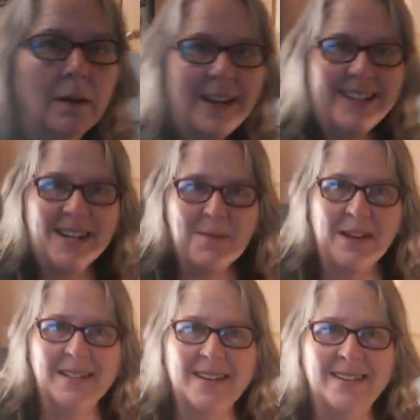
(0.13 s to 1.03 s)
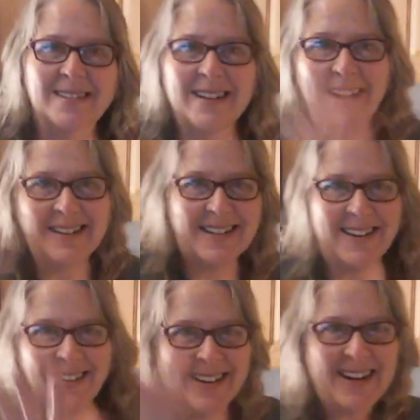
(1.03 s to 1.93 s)
Hey Team Hustle, how's it
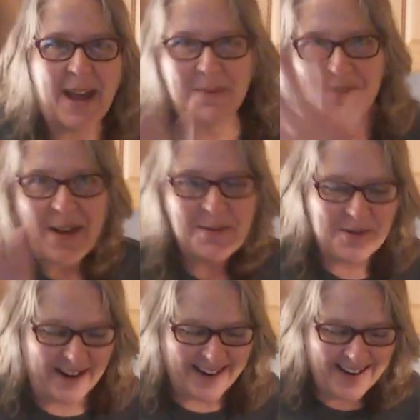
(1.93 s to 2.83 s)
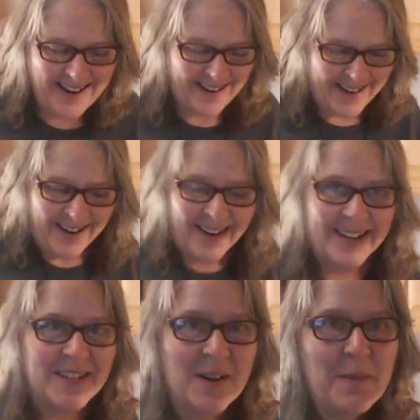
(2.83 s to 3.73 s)
going? Happy February.
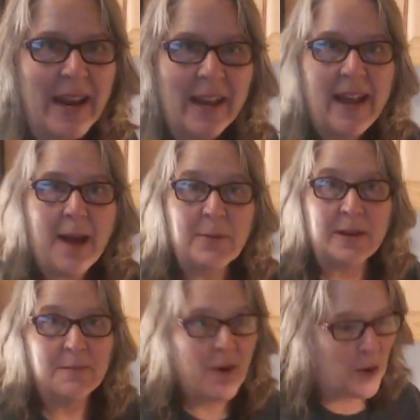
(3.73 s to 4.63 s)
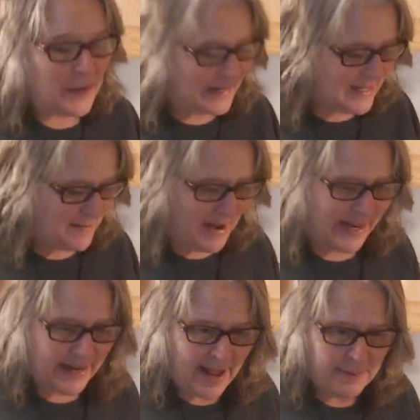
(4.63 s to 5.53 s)
It's your Make It Happen moment,
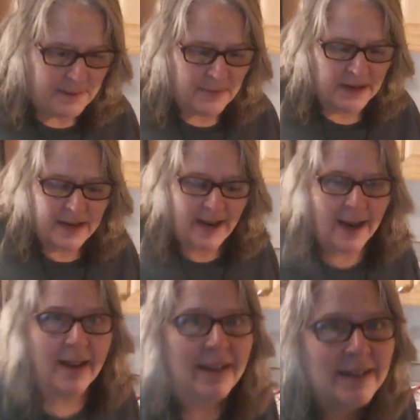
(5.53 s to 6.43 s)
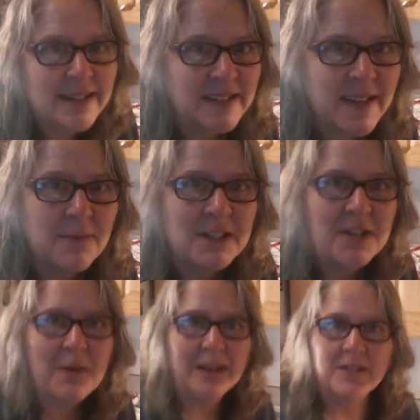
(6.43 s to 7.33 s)
Make It Happen Monday, and it's coming
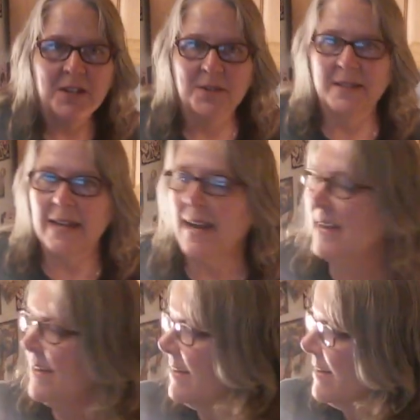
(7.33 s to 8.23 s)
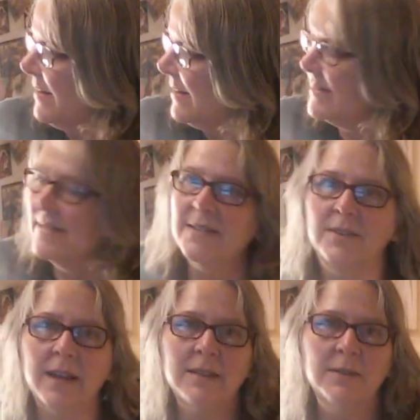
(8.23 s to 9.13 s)
to you on Tuesday. I just
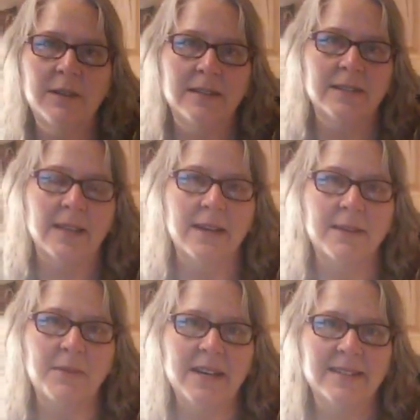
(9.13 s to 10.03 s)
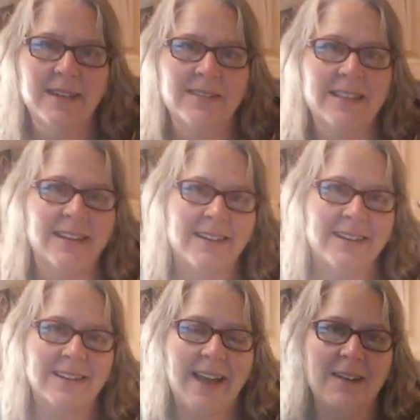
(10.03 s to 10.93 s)
don't like the way this light makes everything
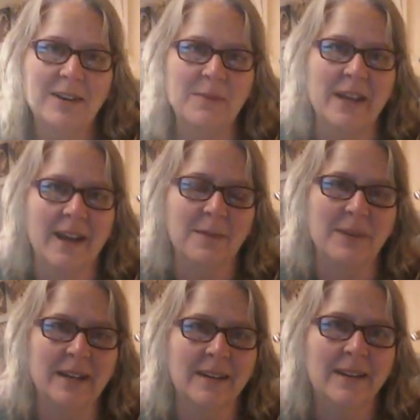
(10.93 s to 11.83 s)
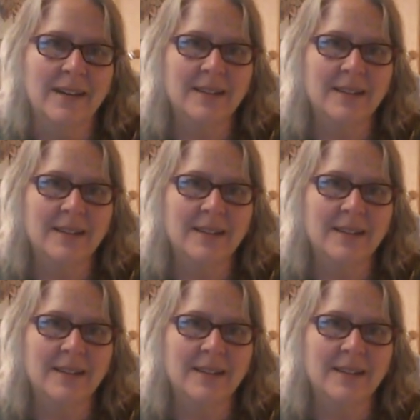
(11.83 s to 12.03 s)
look cloudy behind me.